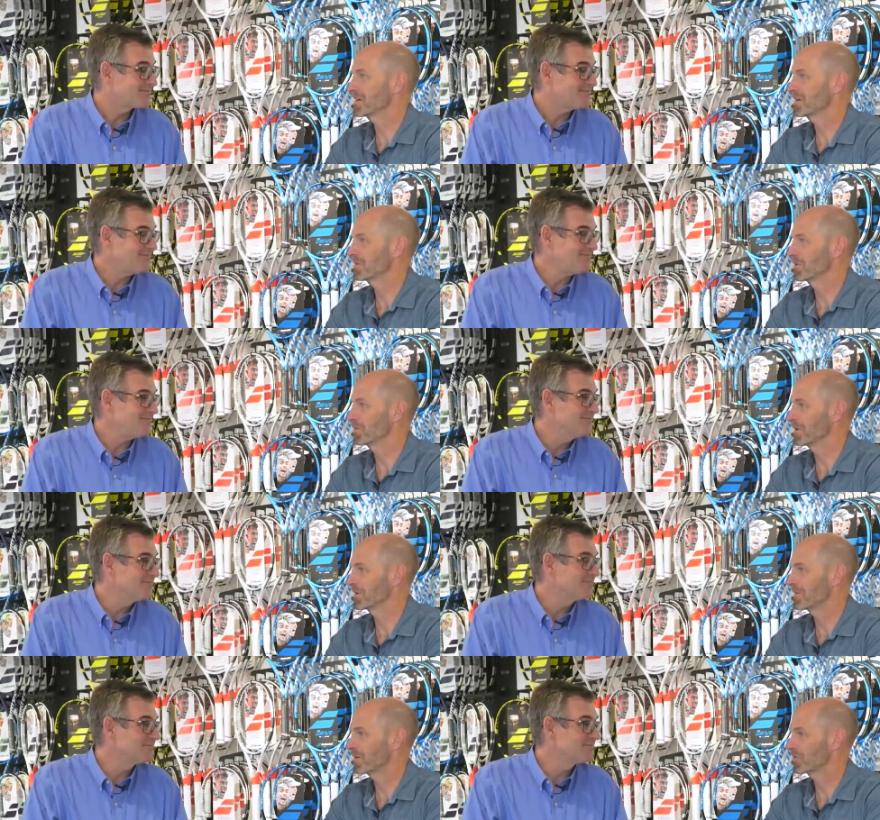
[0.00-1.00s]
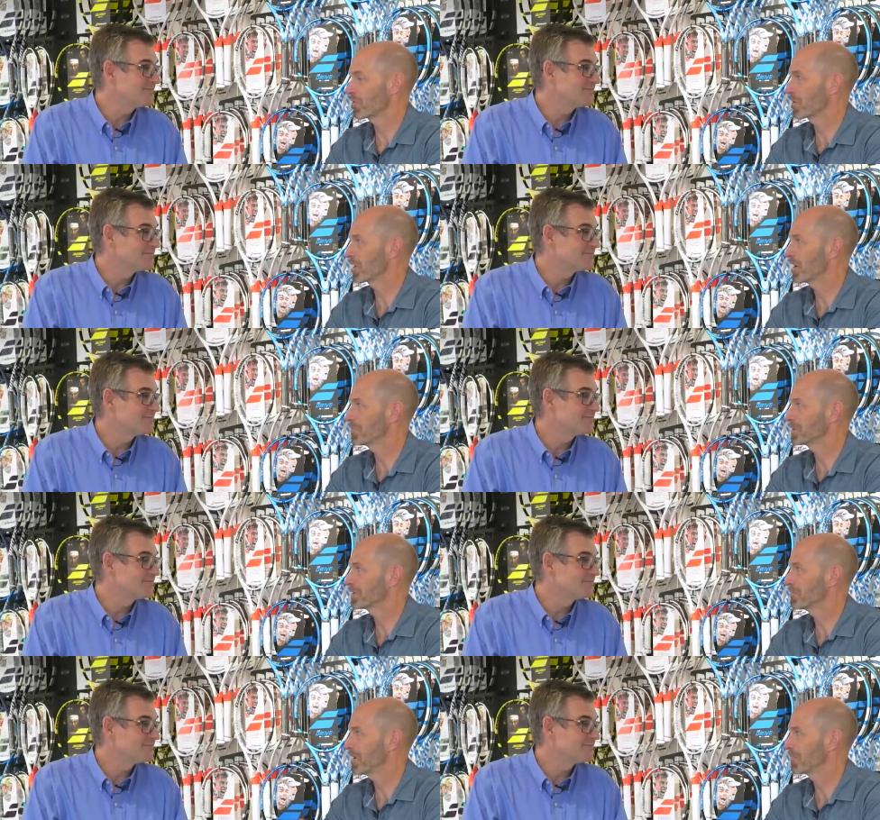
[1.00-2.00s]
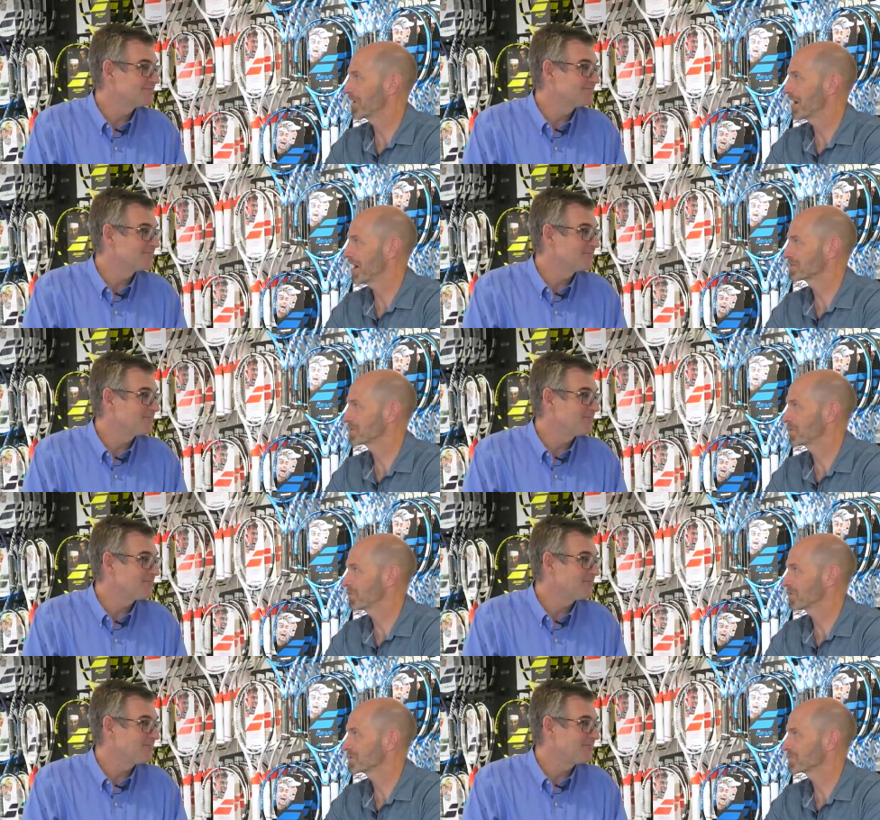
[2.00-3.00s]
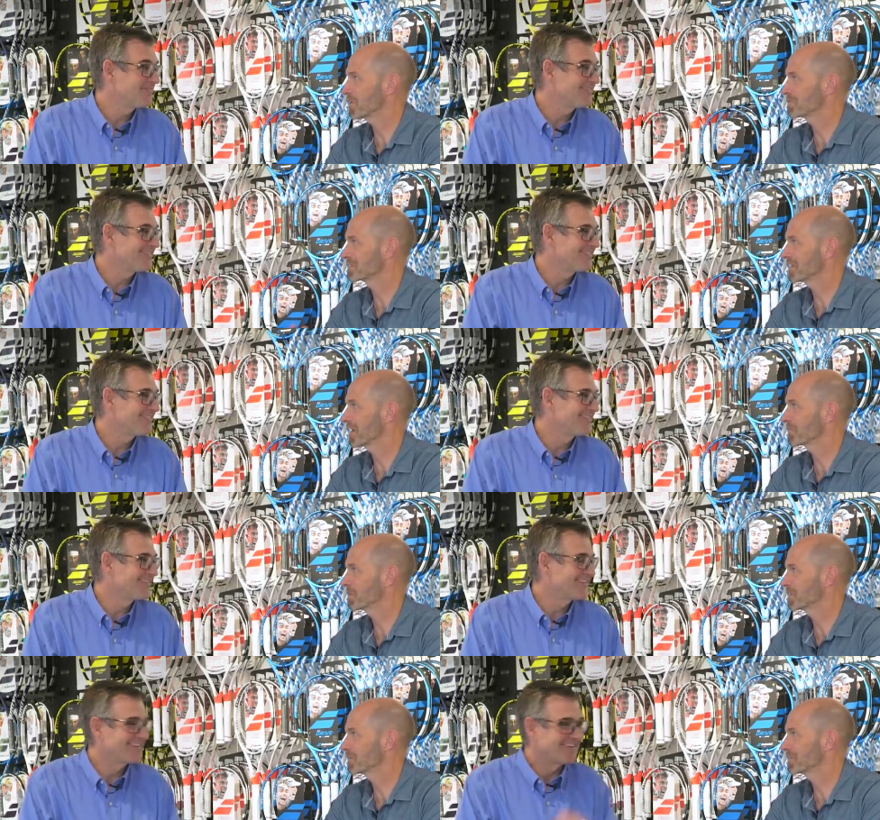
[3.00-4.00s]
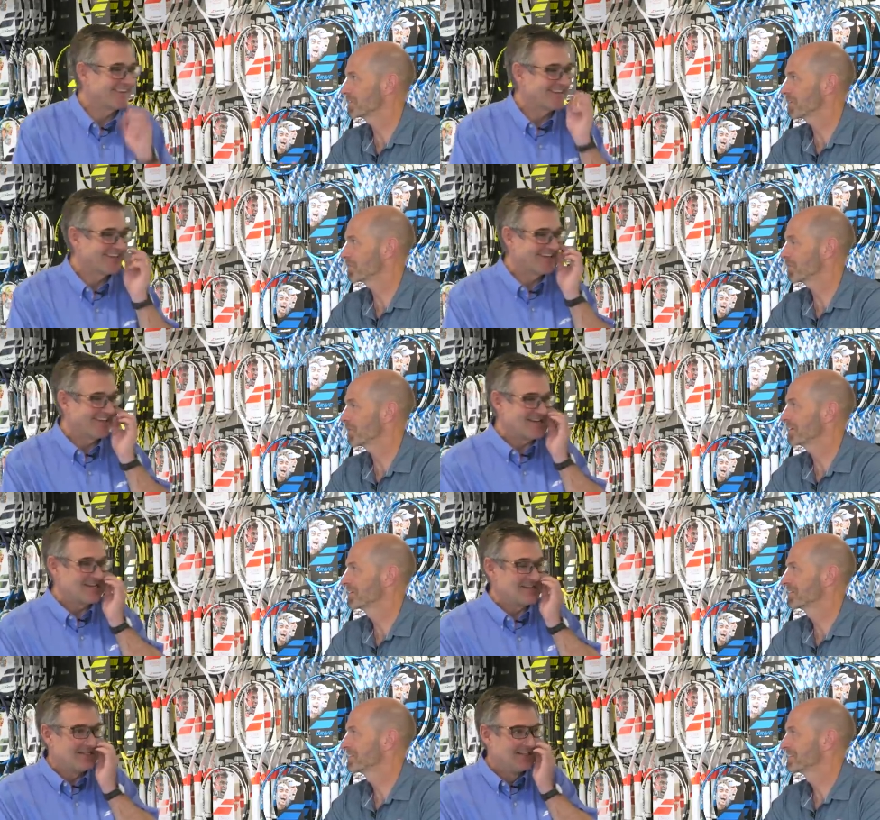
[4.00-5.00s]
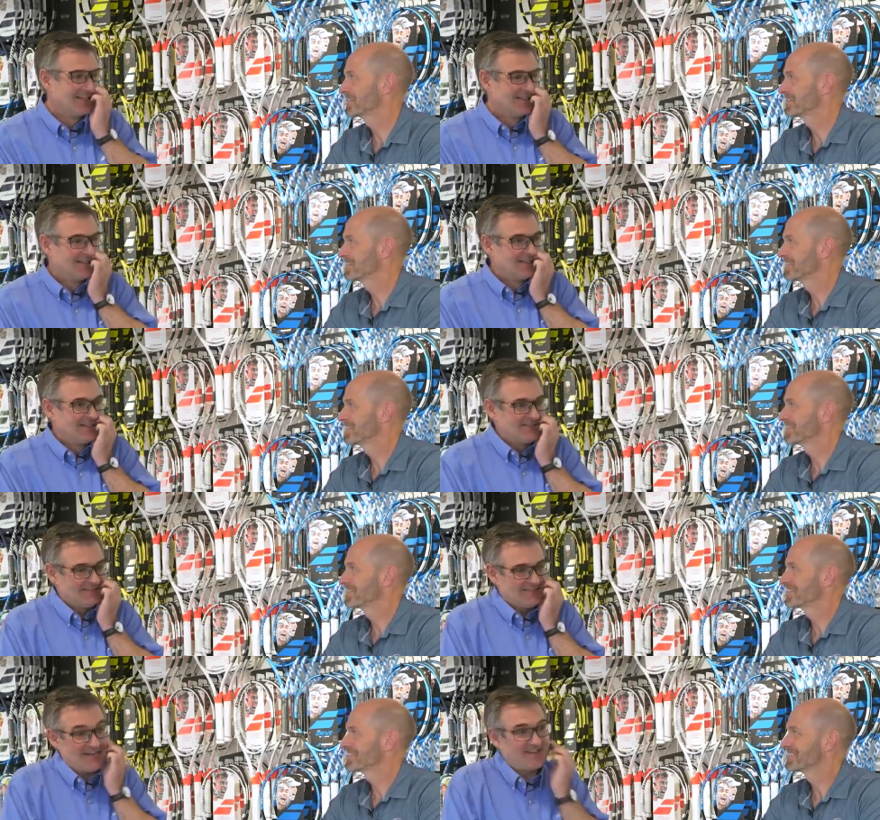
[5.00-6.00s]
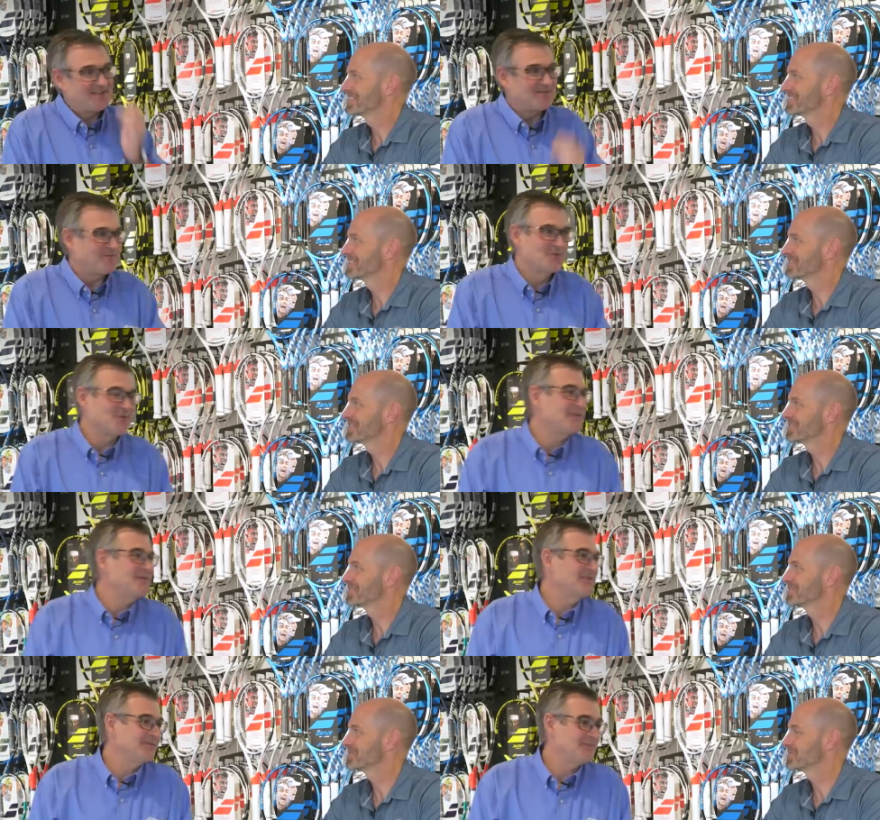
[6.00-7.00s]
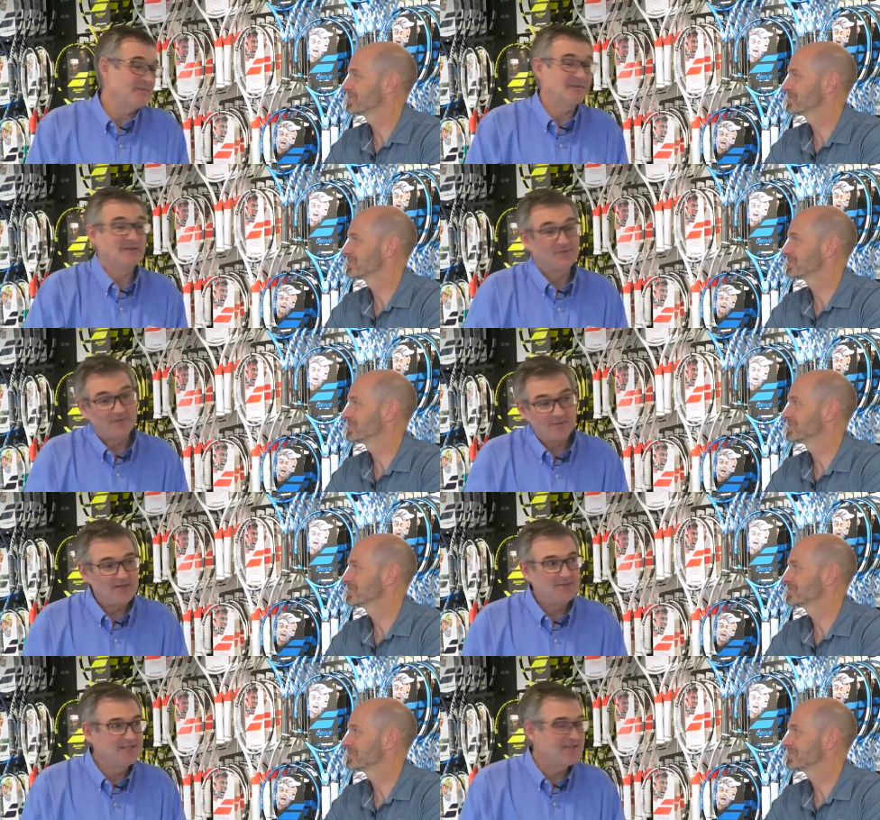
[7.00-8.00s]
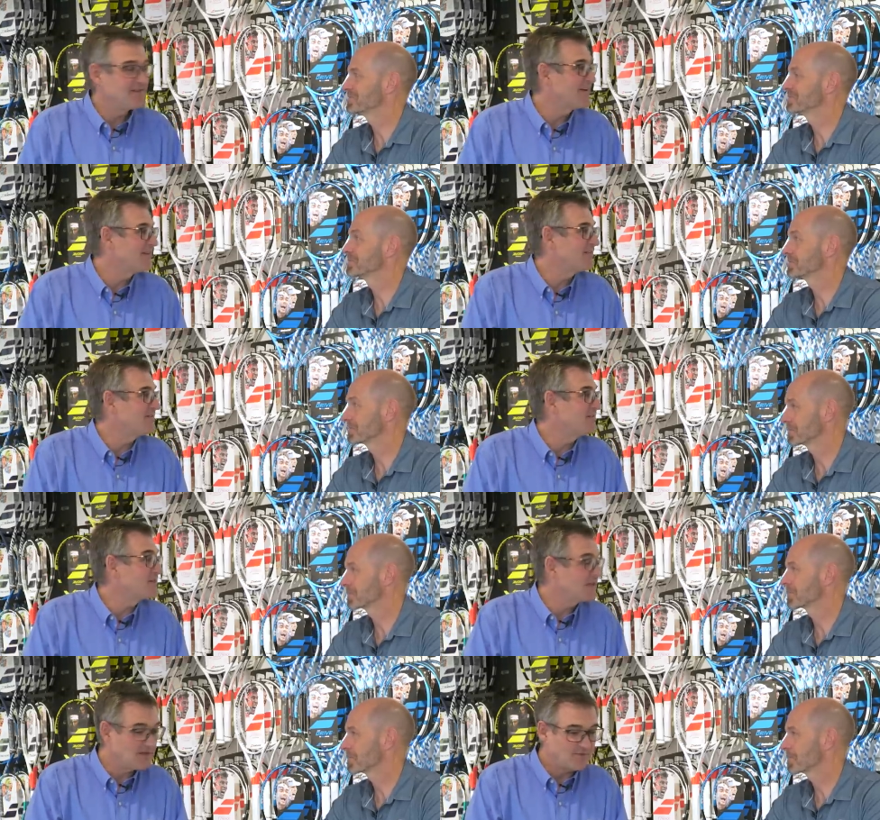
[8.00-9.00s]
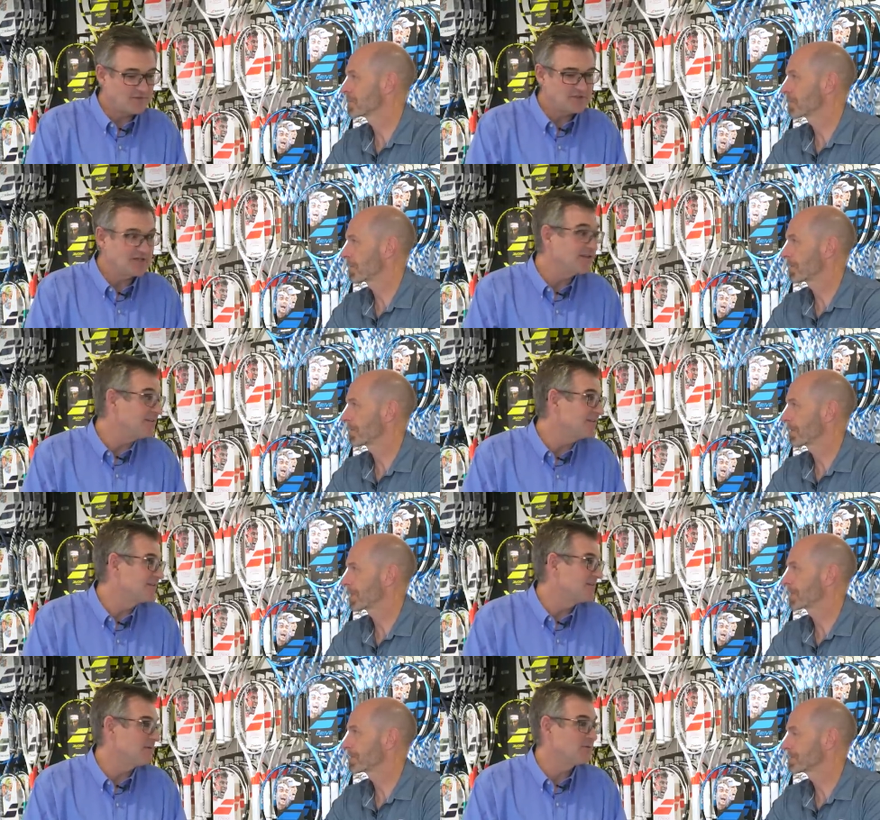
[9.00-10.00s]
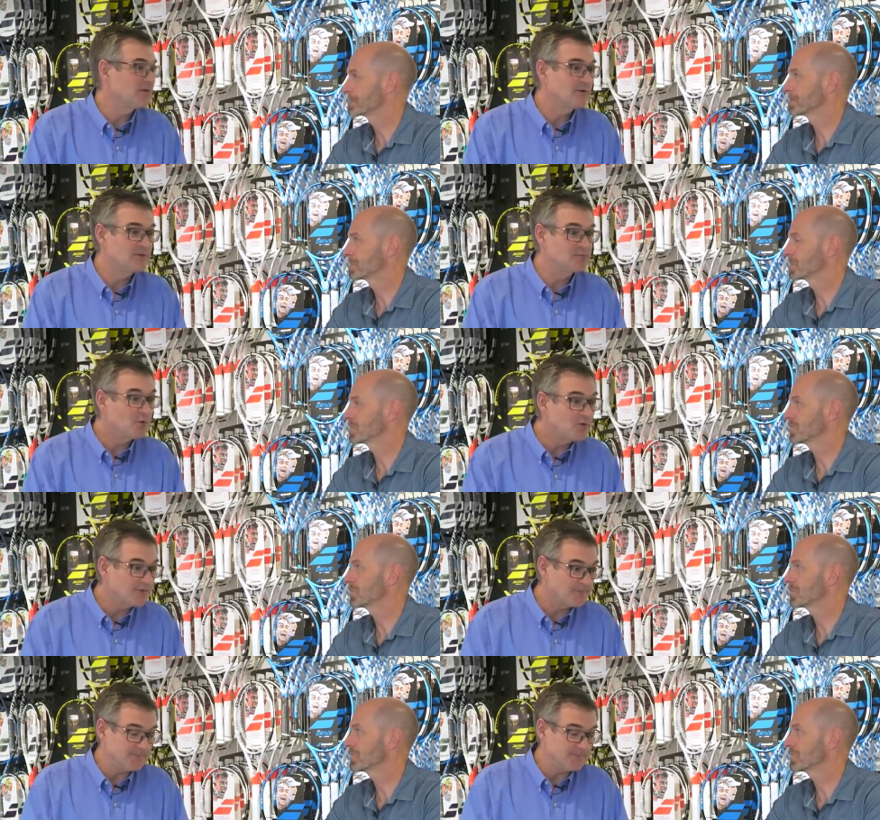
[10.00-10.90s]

Speaker 1: a little bit about growing up in the Babolat household? What, what was it like when you were a young boy?
Speaker 2: Uh, of course, there is, I mean, it's a family business. They kind of, it's kind of a genetics. I mean, when I was born,